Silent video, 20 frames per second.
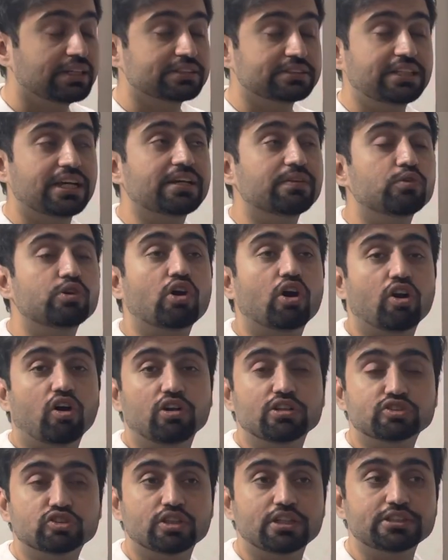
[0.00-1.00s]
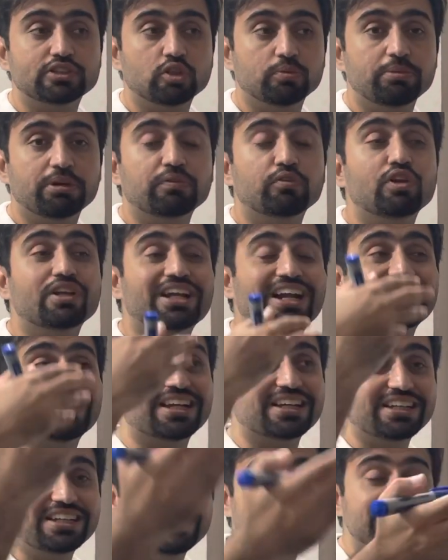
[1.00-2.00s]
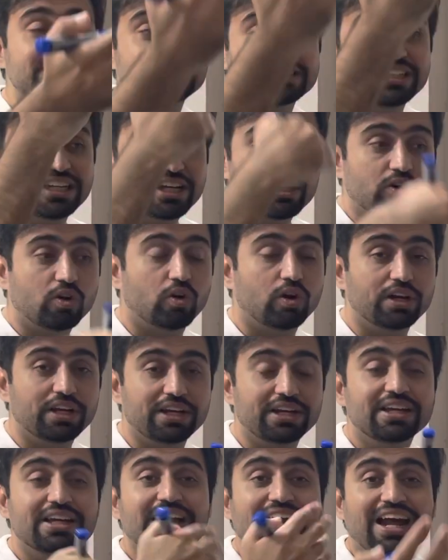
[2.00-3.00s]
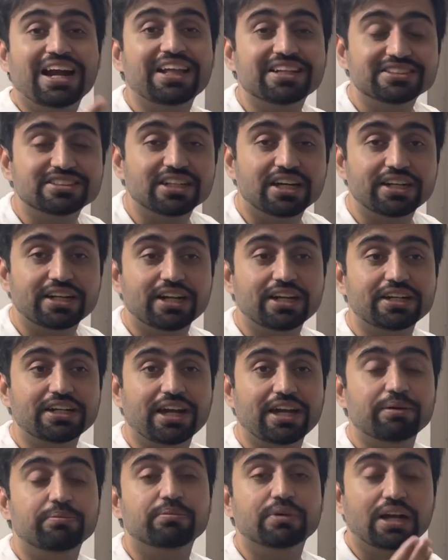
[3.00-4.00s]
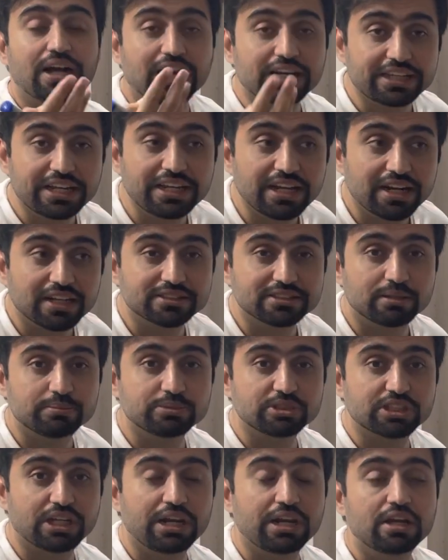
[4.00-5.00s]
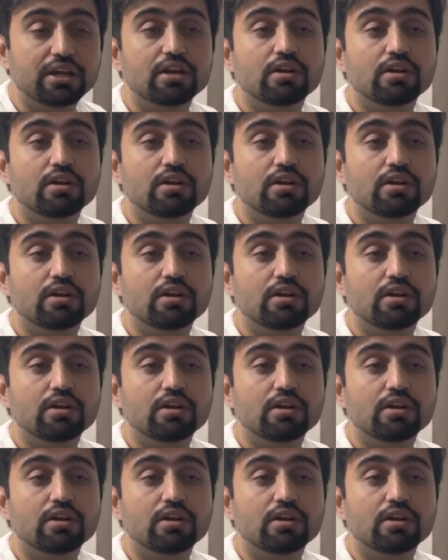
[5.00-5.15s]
Then we are also assuming we'll get a key stakeholder at a certain time. Again, an assumption.